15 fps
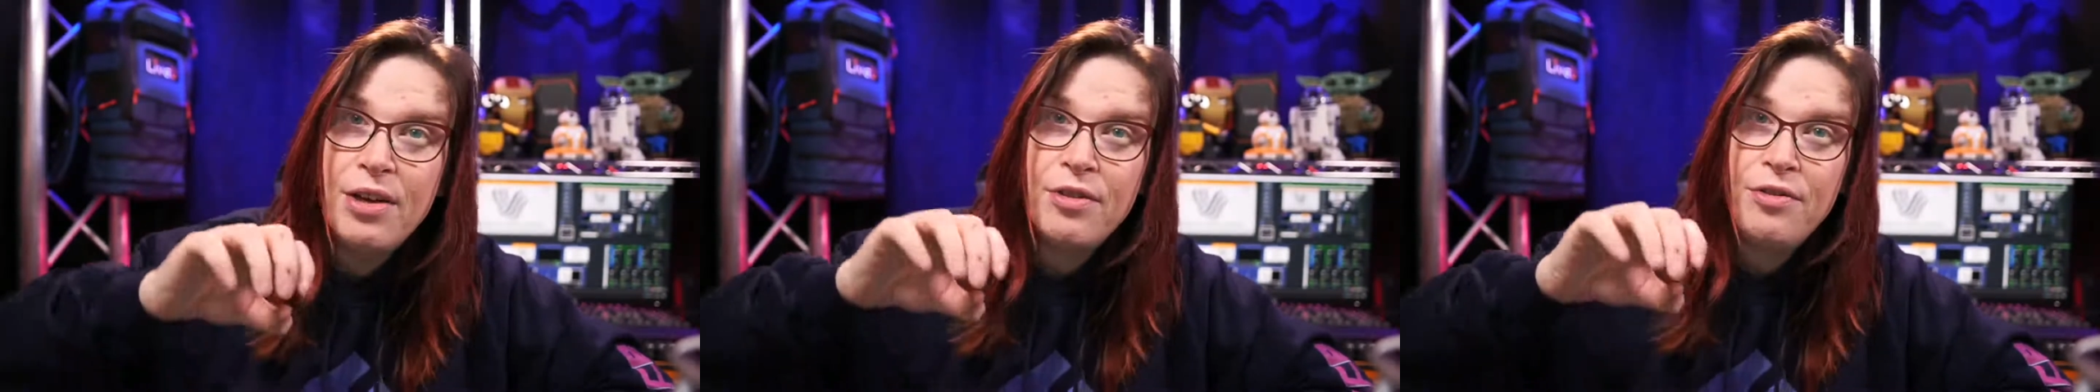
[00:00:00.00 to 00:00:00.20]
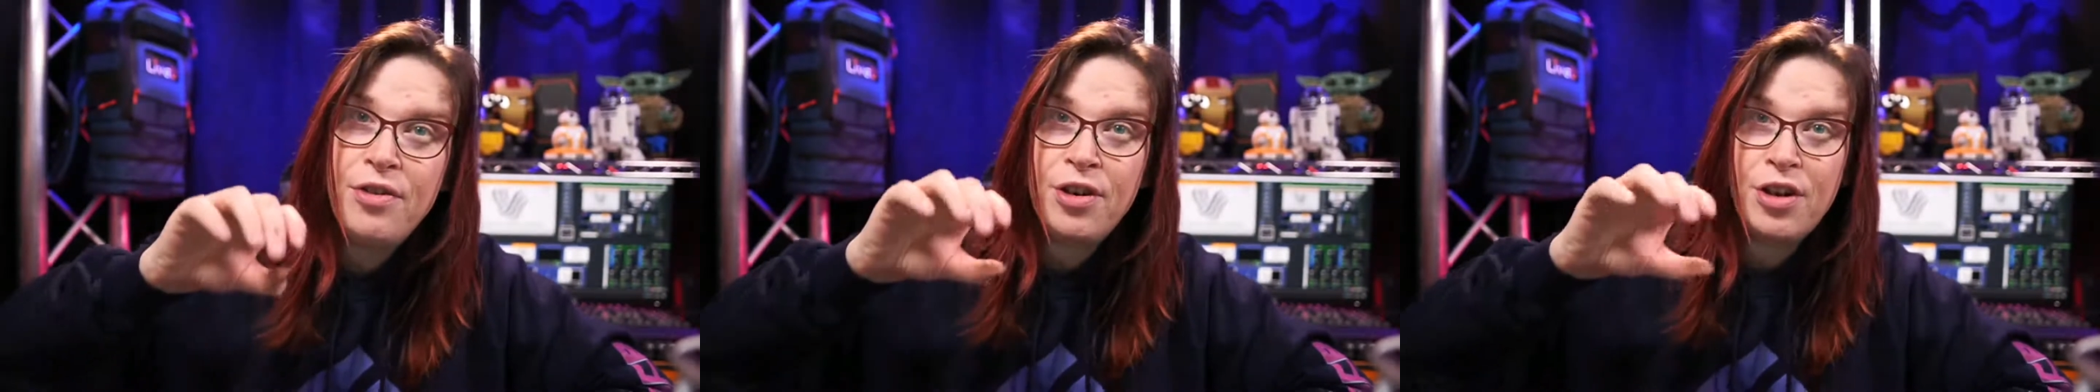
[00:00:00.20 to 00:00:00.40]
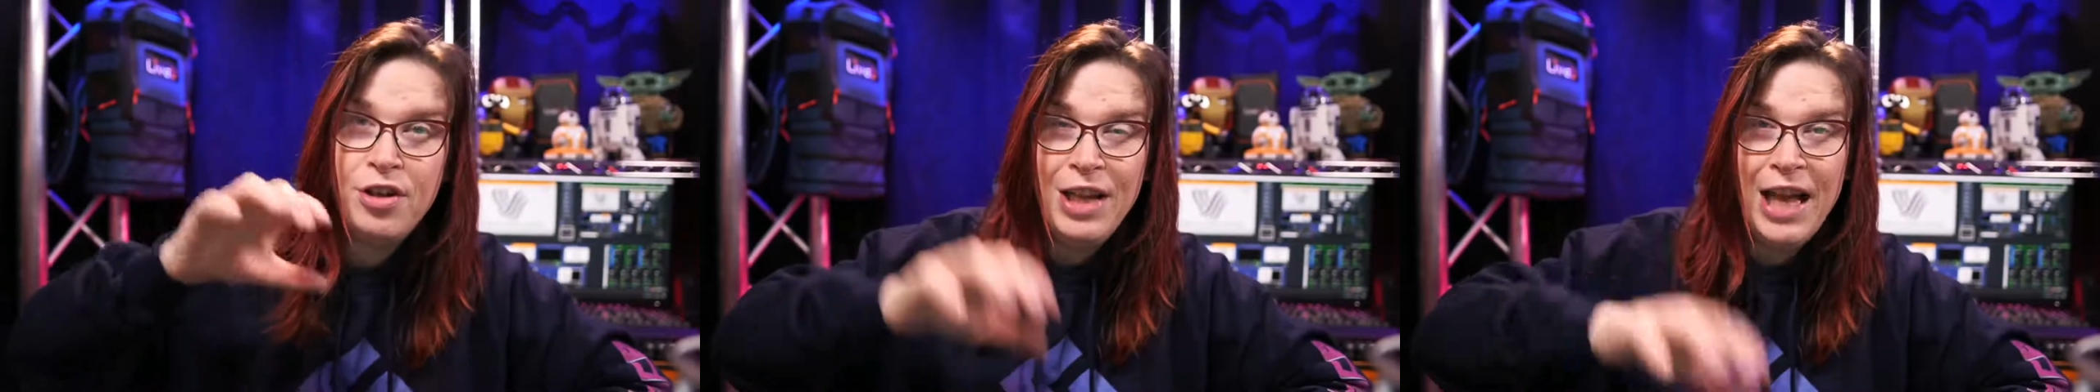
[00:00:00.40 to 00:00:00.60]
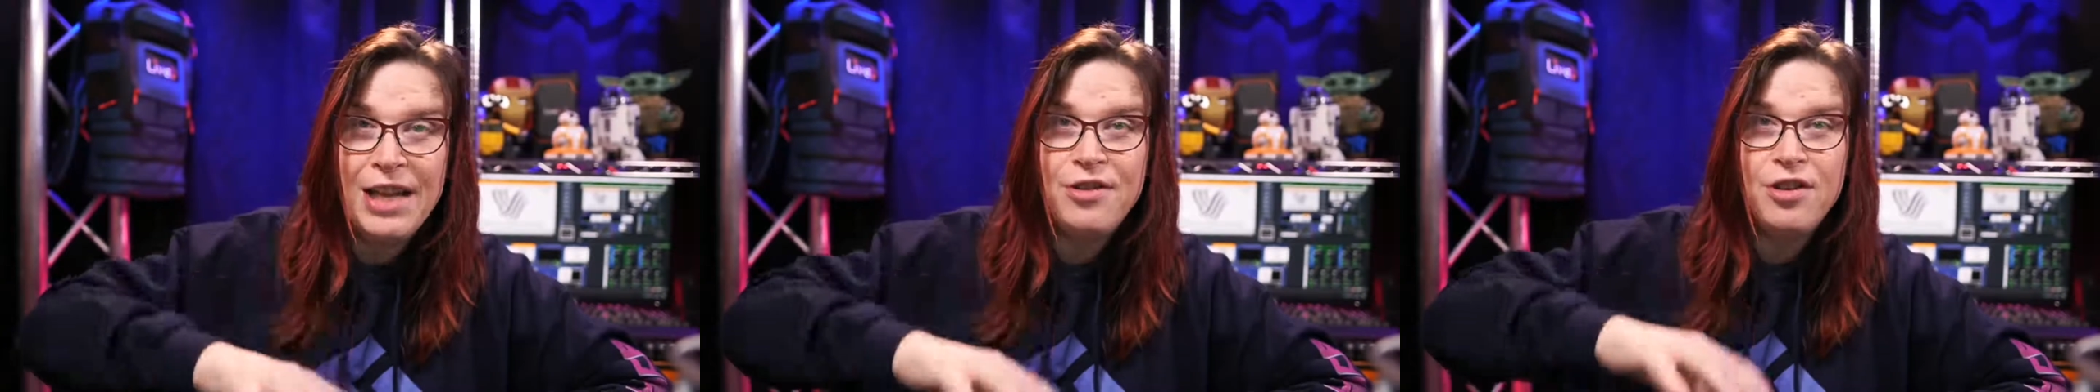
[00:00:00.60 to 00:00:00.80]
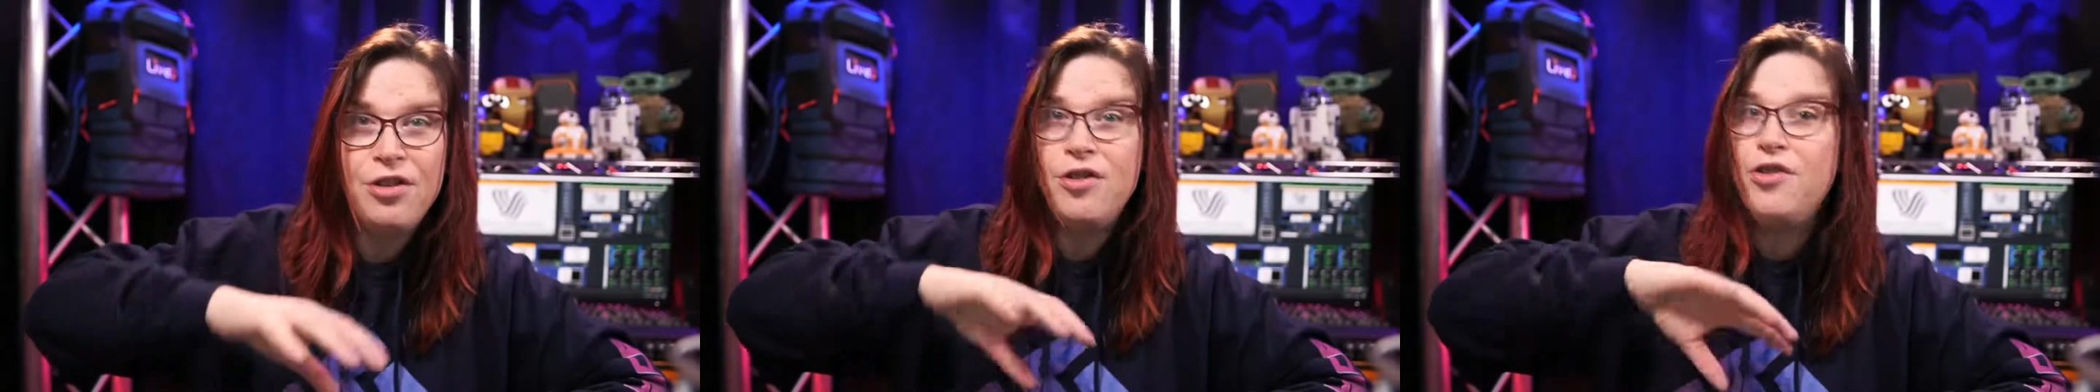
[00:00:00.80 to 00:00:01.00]

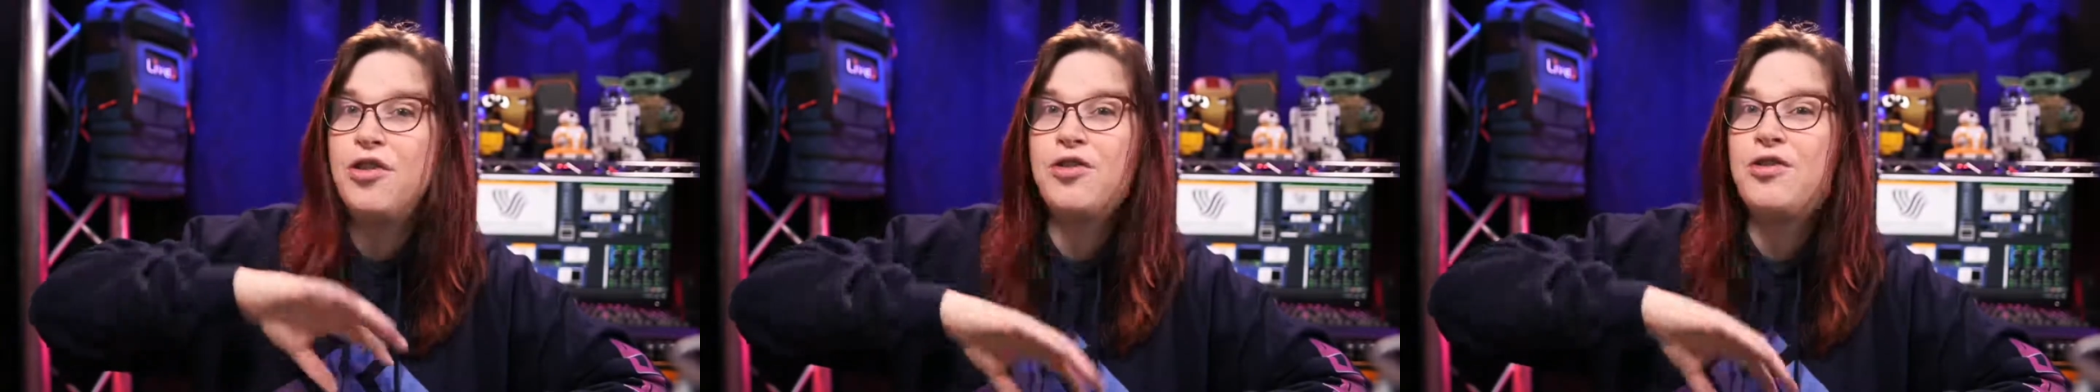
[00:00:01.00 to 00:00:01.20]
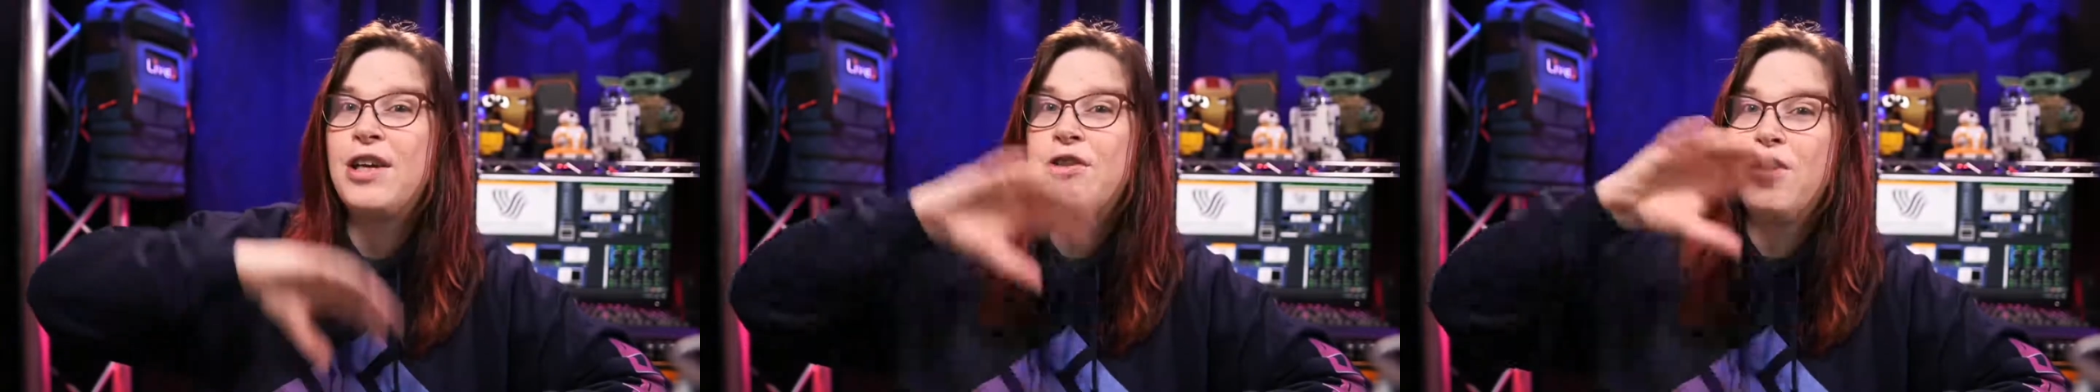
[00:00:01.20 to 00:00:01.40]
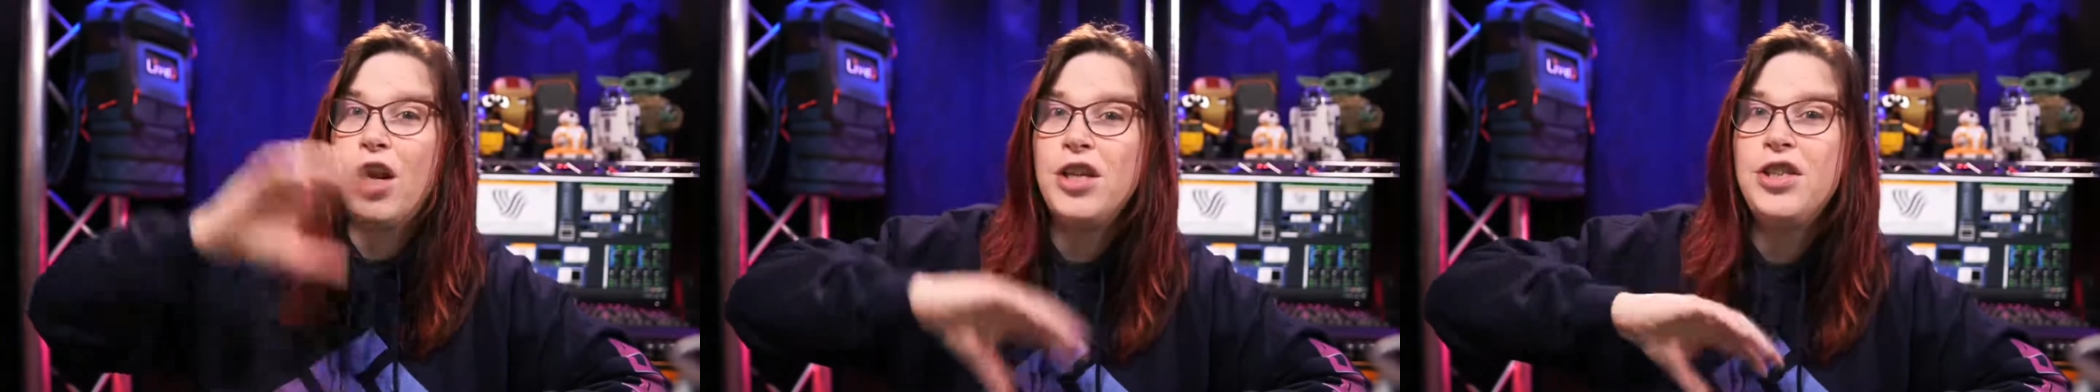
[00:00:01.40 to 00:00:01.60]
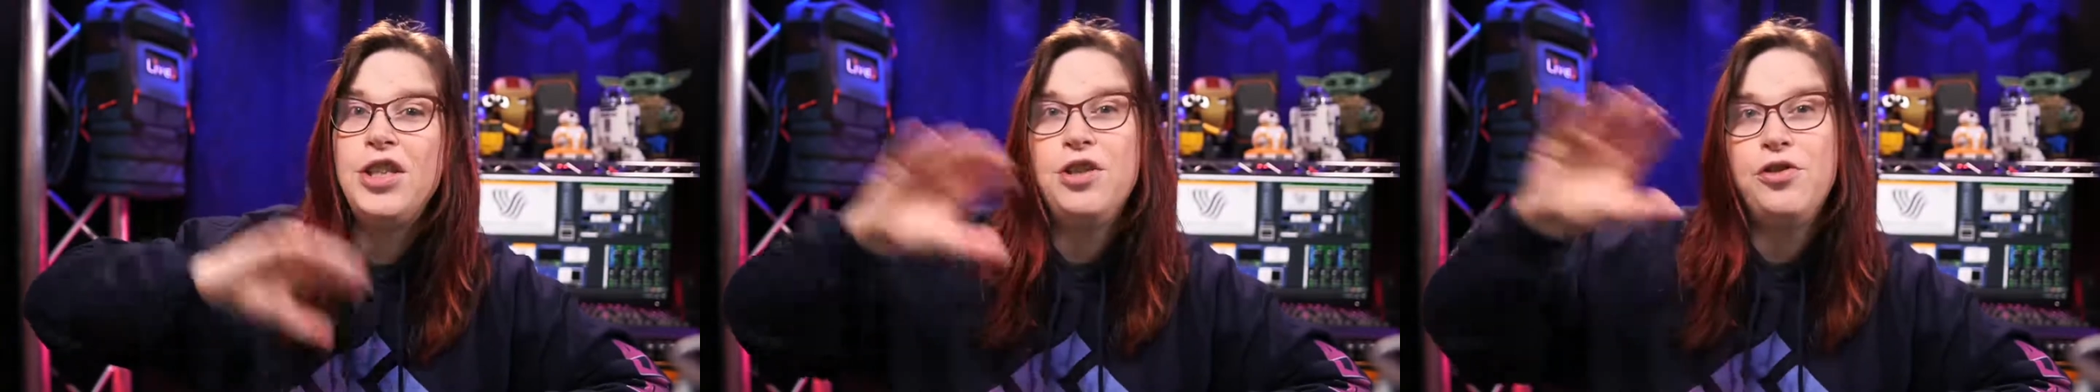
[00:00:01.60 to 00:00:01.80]
technology